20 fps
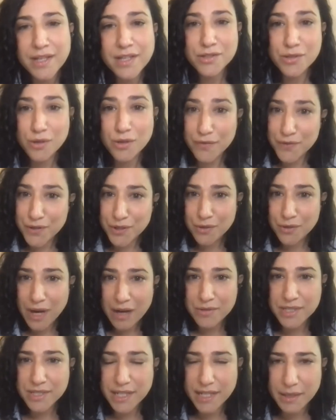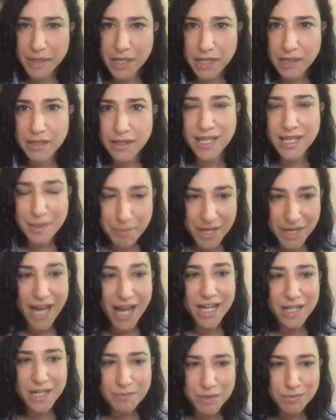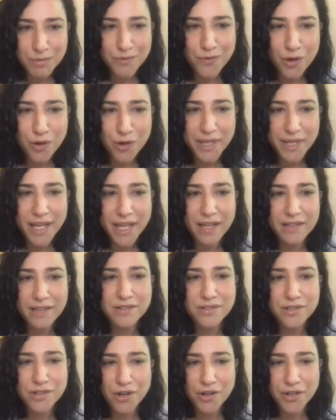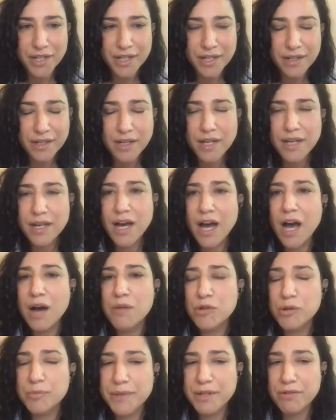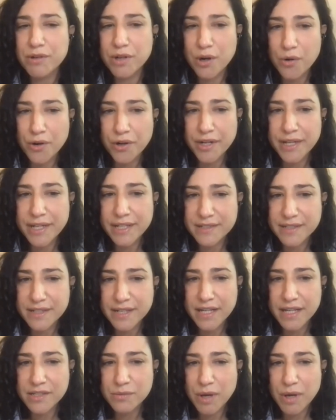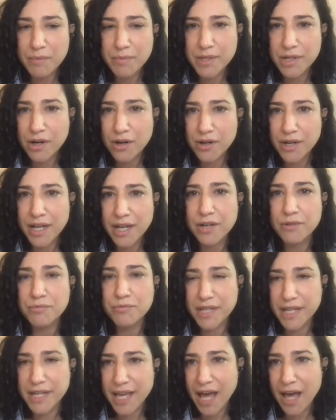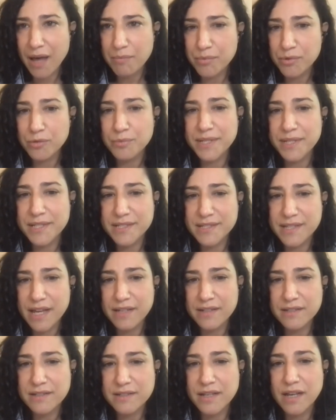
So a few housekeeping items before we get started. We'll be recording today's webinar, and a recap will be sent